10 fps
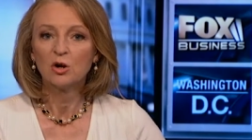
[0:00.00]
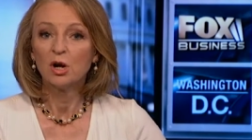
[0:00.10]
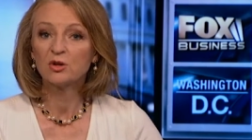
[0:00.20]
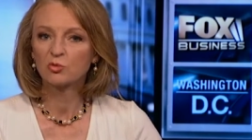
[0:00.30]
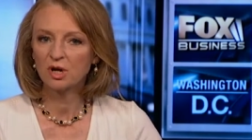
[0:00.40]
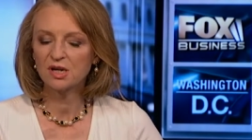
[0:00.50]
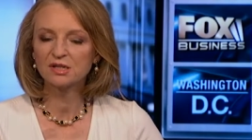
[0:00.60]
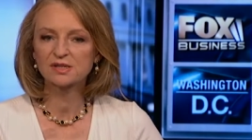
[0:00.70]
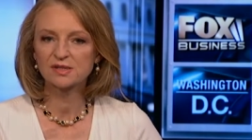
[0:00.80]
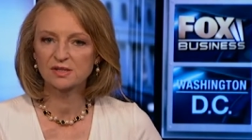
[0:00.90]
Iran
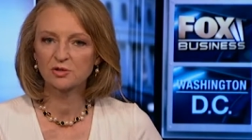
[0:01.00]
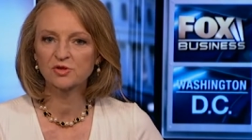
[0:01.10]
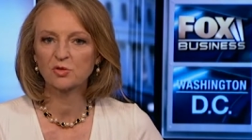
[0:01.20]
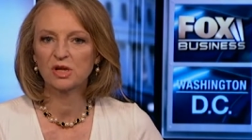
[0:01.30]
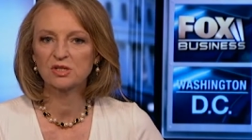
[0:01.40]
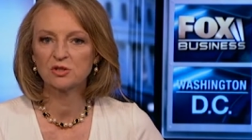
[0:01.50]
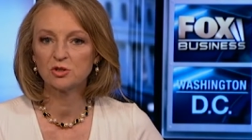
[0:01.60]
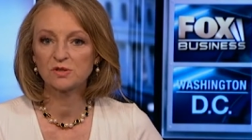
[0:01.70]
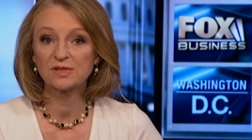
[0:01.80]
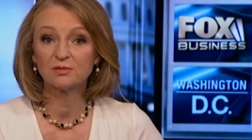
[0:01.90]
is still trying to
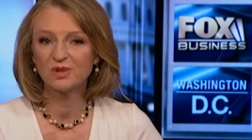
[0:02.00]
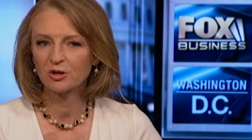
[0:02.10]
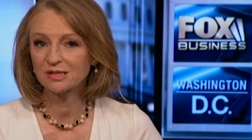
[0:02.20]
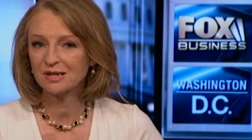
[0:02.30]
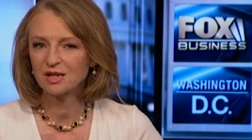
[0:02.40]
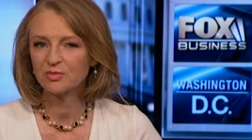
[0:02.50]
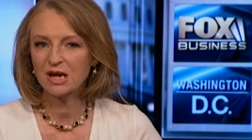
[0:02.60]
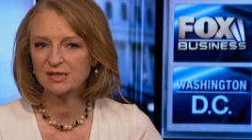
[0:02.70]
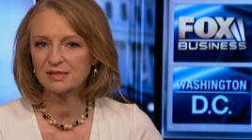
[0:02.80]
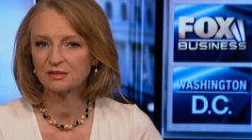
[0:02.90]
use the maritime
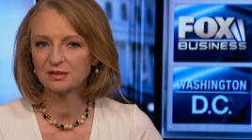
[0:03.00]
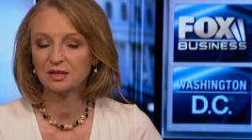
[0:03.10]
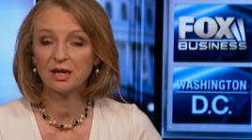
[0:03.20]
hassling